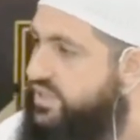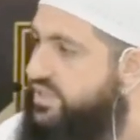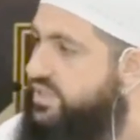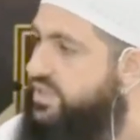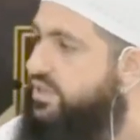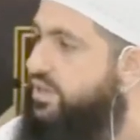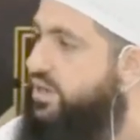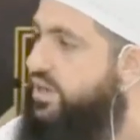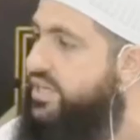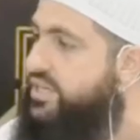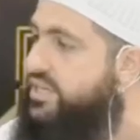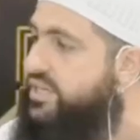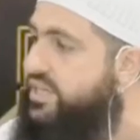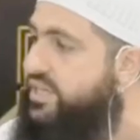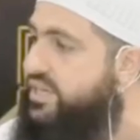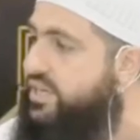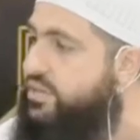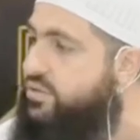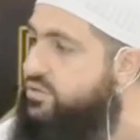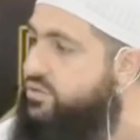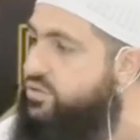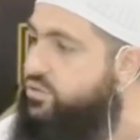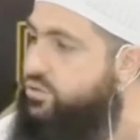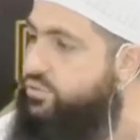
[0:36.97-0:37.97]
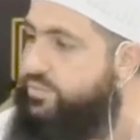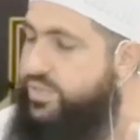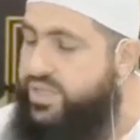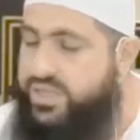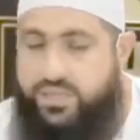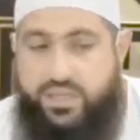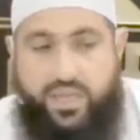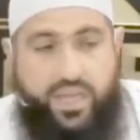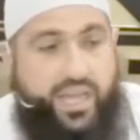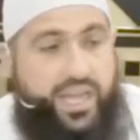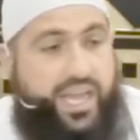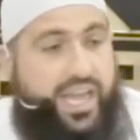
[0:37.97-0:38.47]
And the idea is to meet,
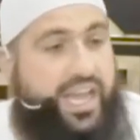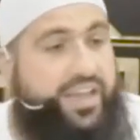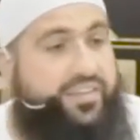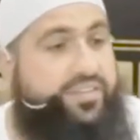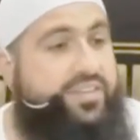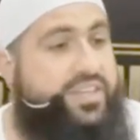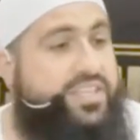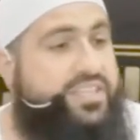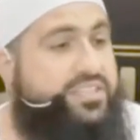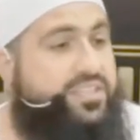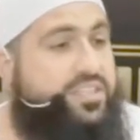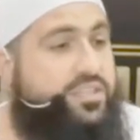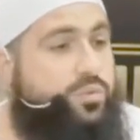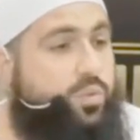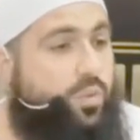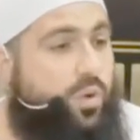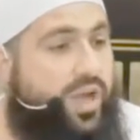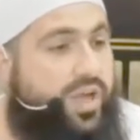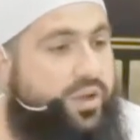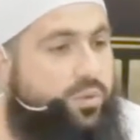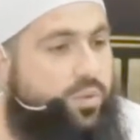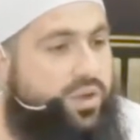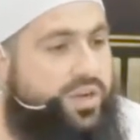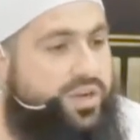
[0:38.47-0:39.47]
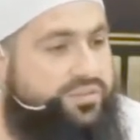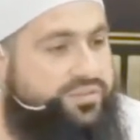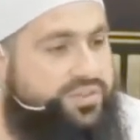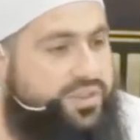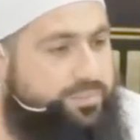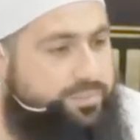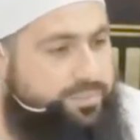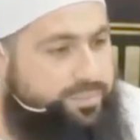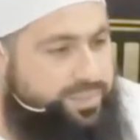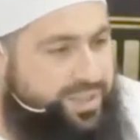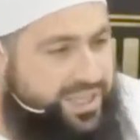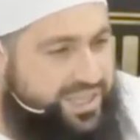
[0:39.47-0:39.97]
and this is why one of the
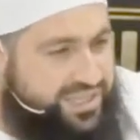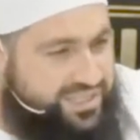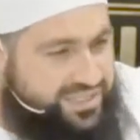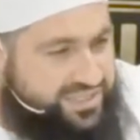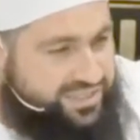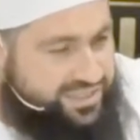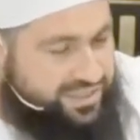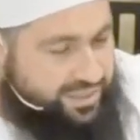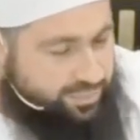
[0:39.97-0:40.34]
biggest,